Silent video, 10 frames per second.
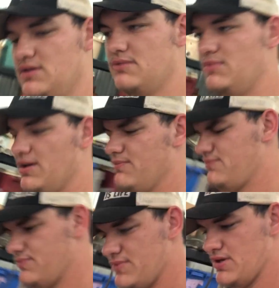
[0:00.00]
but
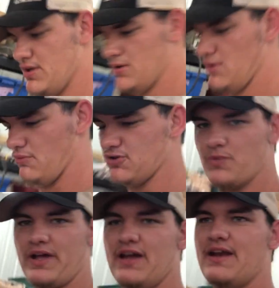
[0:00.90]
once
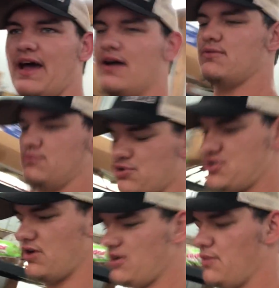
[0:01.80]
we get it out, we'll
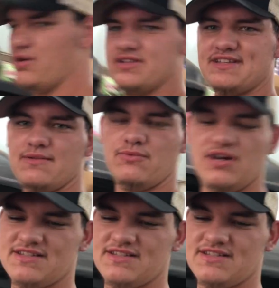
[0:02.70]
show y'all what